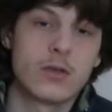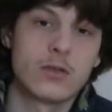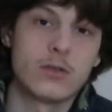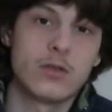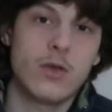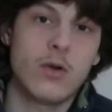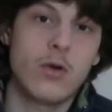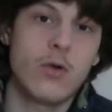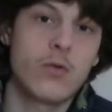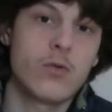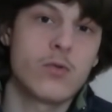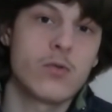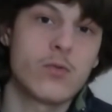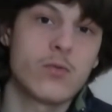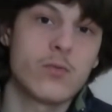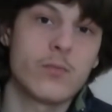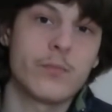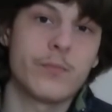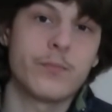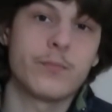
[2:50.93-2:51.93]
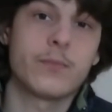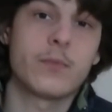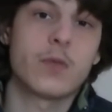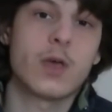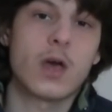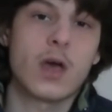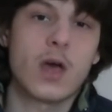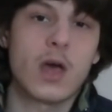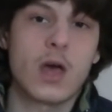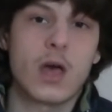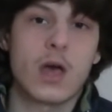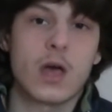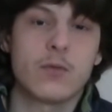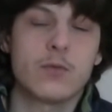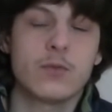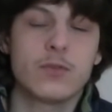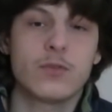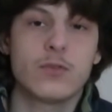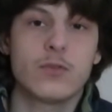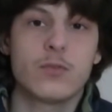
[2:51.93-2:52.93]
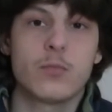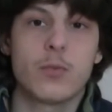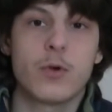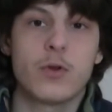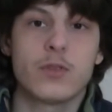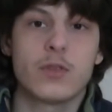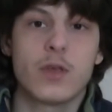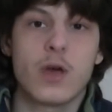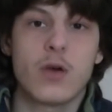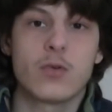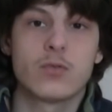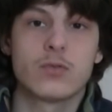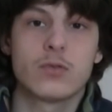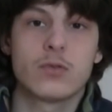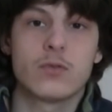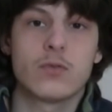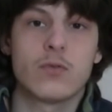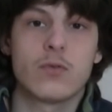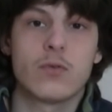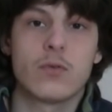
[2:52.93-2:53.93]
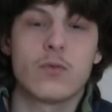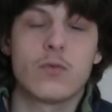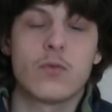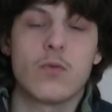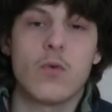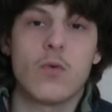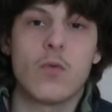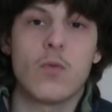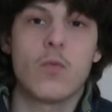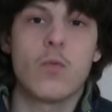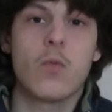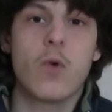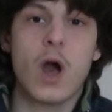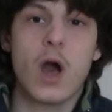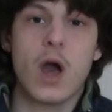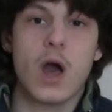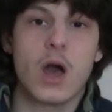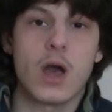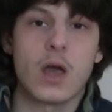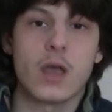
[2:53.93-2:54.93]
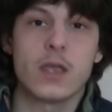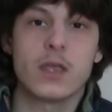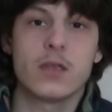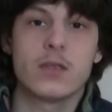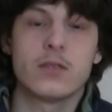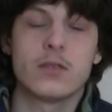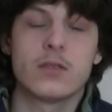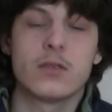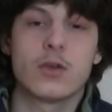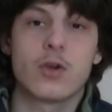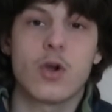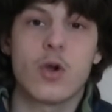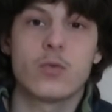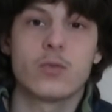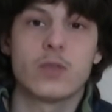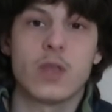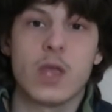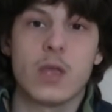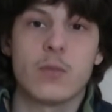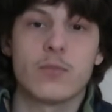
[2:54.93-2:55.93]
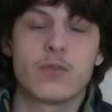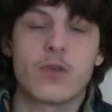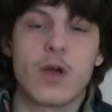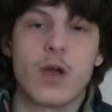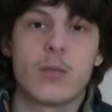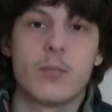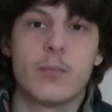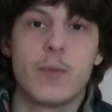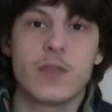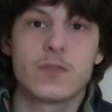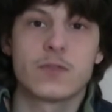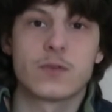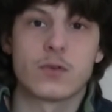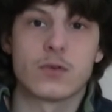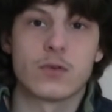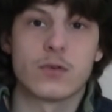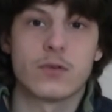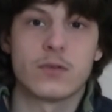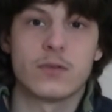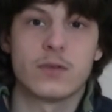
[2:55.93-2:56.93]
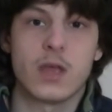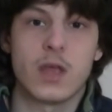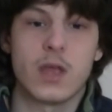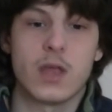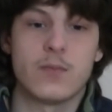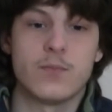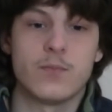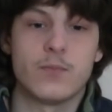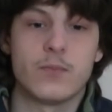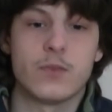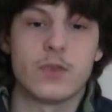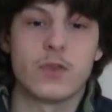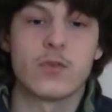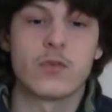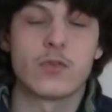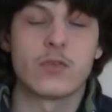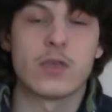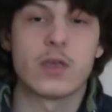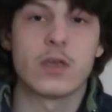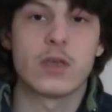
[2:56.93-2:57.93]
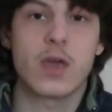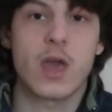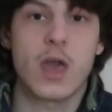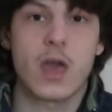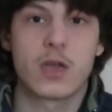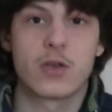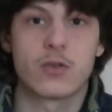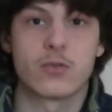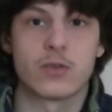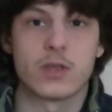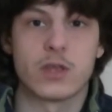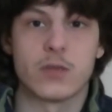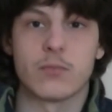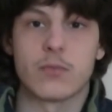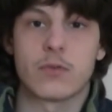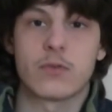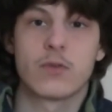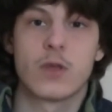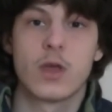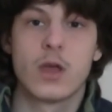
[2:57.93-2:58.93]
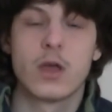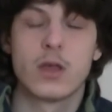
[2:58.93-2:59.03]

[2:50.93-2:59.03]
Though, I want to point out why the code names are better than using acronyms.